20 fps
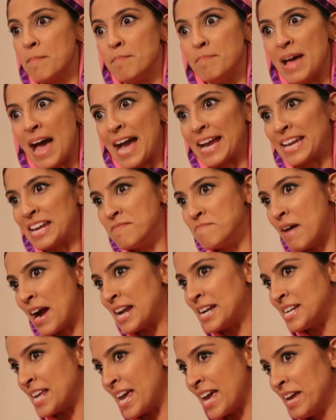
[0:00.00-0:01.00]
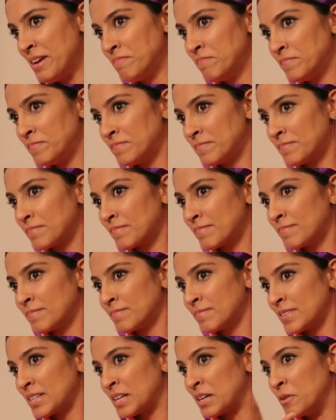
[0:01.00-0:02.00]
Back in my day,
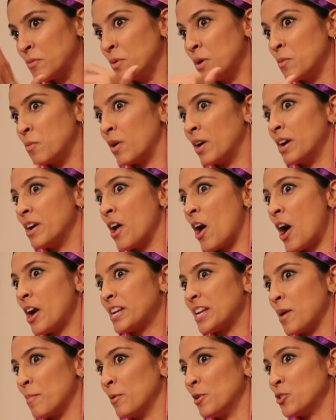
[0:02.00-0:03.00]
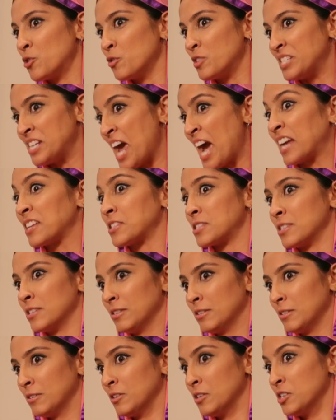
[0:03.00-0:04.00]
we were not able to text
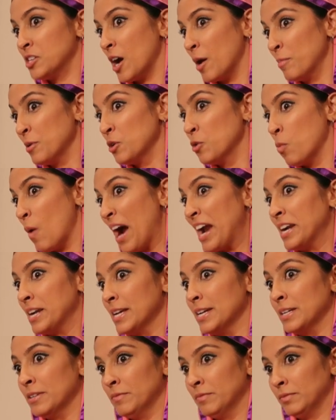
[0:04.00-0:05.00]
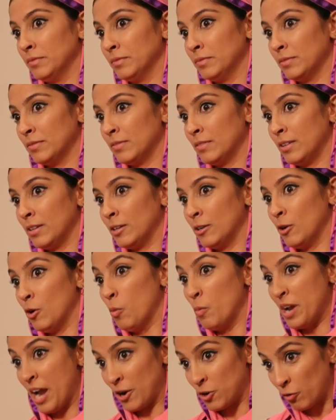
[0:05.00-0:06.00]
WYD.
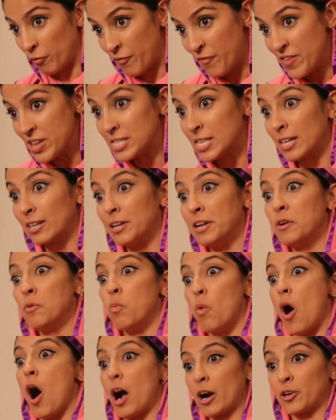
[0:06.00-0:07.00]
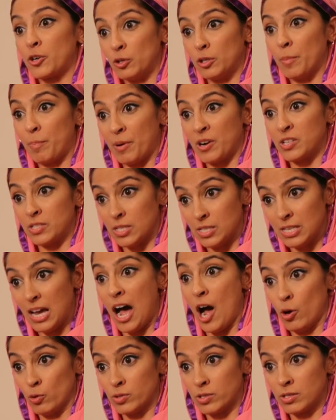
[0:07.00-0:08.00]
We had to physically walk to the person's
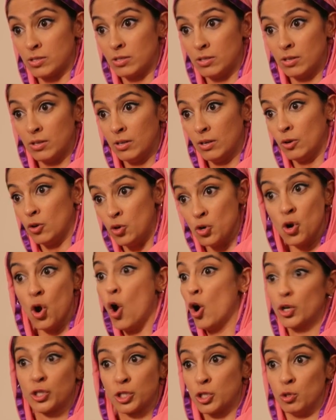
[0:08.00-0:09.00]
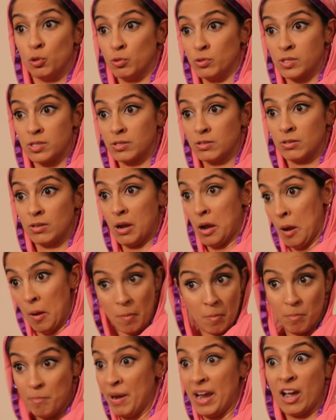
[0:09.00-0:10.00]
house. No shoes,
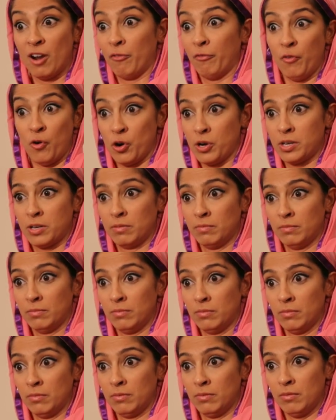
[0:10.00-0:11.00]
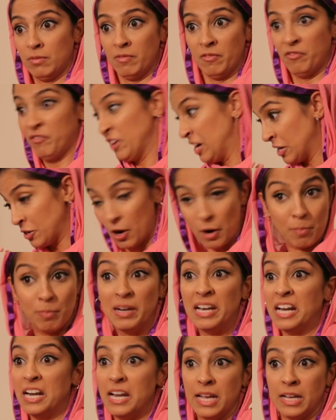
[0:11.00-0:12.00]
barefoot, feet are
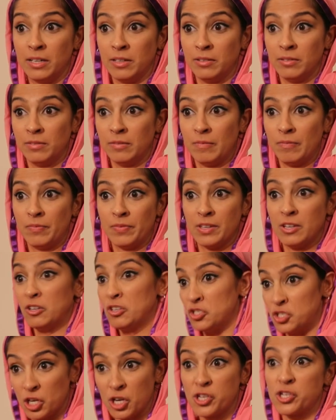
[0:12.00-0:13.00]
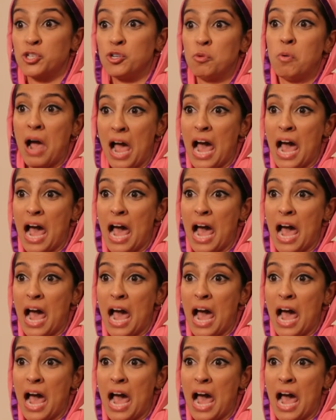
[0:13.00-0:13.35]
bleeding. Just to